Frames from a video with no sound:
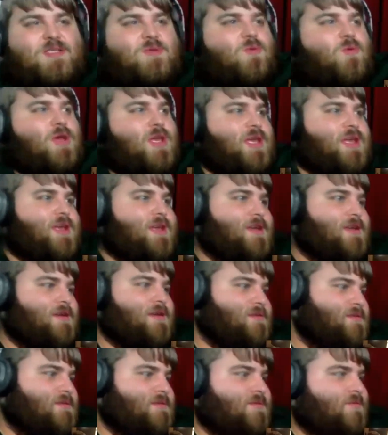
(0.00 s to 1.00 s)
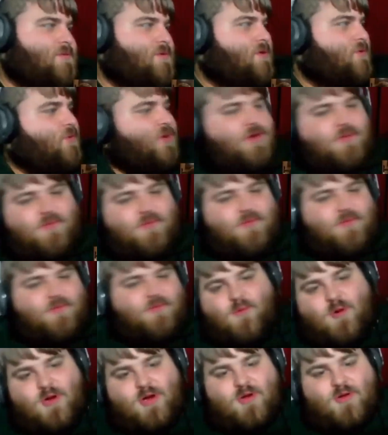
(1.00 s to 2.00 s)
This week, what
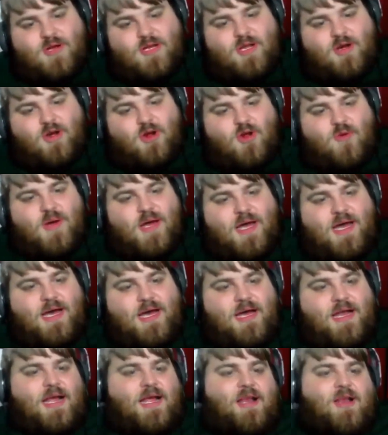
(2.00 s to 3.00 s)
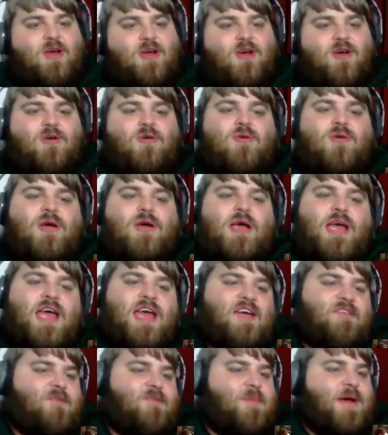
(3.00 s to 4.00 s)
we're going to talk about. I
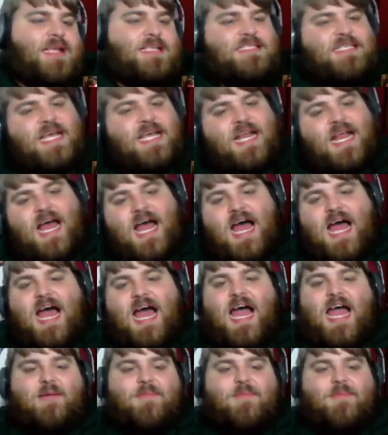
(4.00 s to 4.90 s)
know everybody's kind of